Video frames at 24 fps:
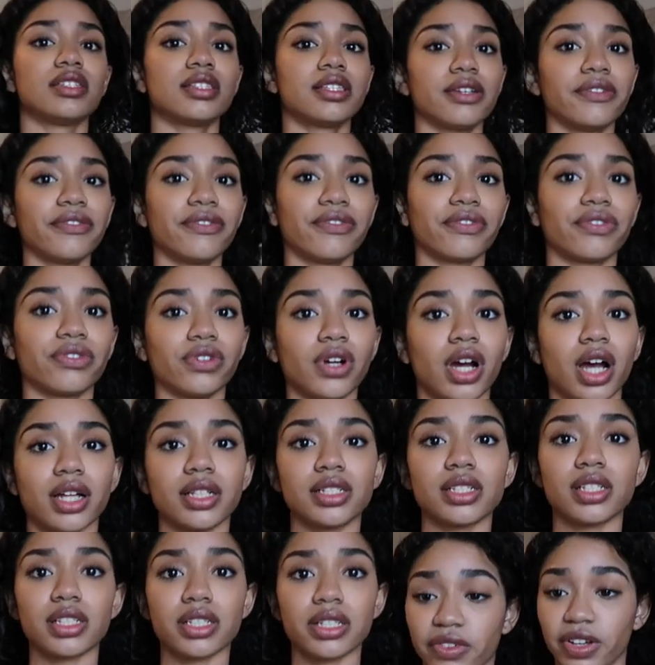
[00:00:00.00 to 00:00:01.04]
is the
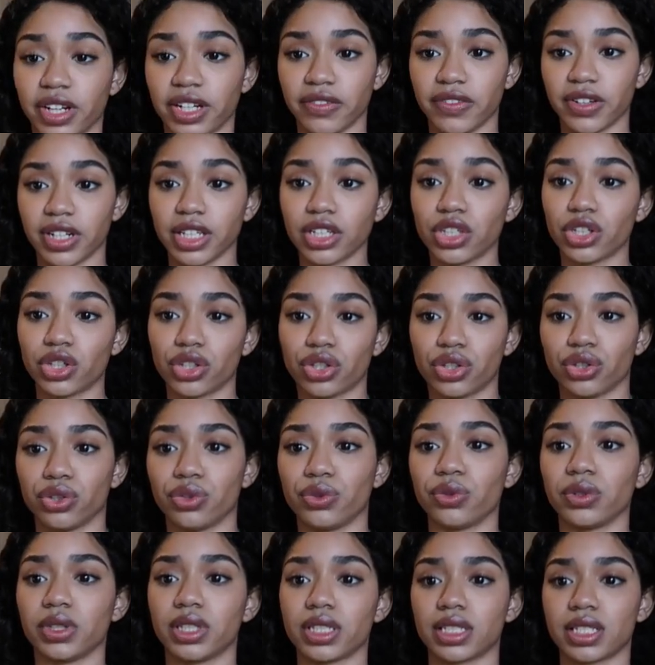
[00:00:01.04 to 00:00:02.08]
front, very, very
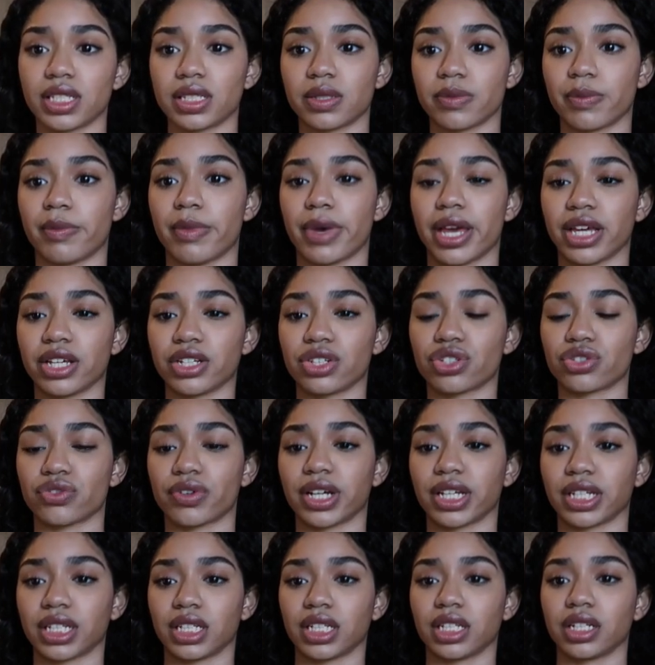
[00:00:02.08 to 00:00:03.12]
cute. This is mesh
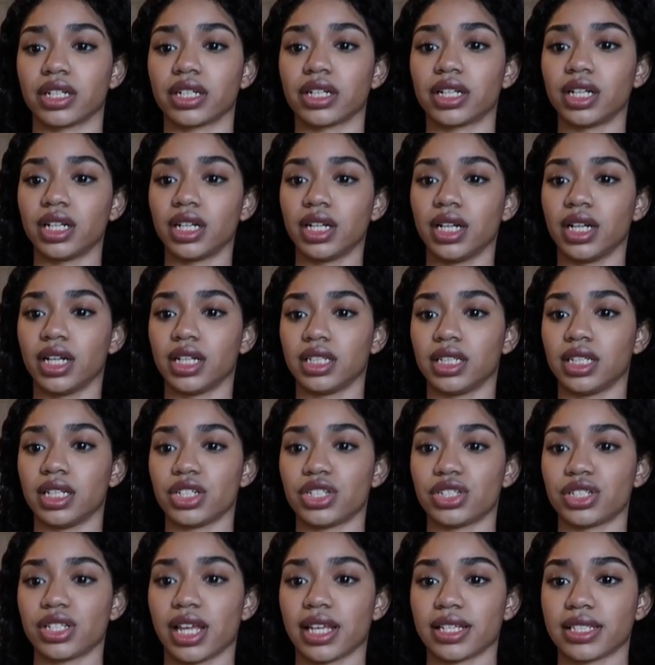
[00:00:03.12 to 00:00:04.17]
right here. And it
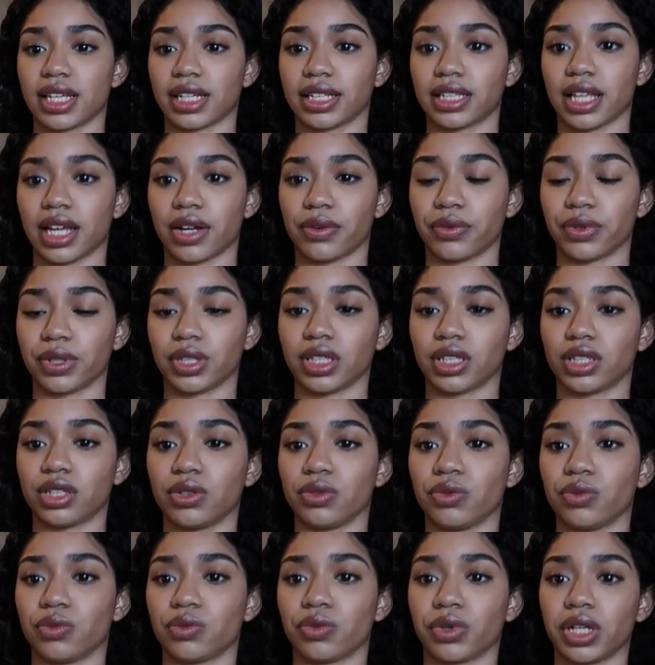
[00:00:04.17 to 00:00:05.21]
just has like that really
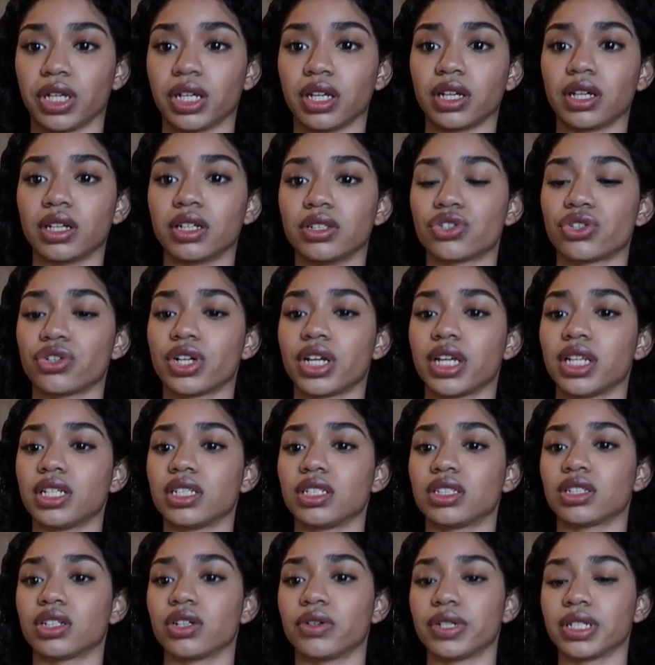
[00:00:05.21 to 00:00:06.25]
cute ring
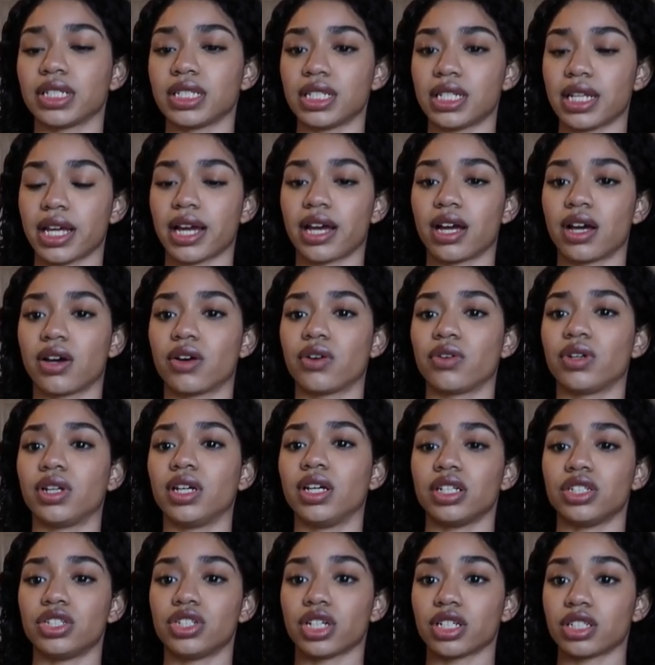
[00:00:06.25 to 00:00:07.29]
trend going down.
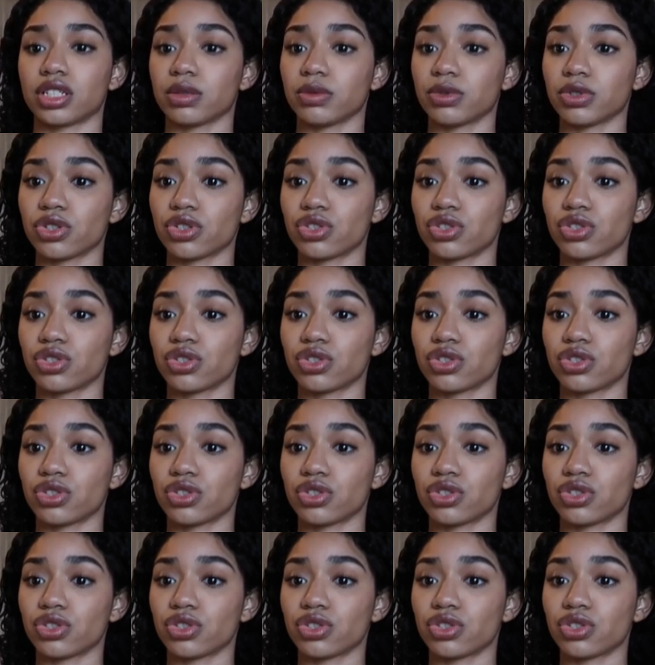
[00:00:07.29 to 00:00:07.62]
Adjustable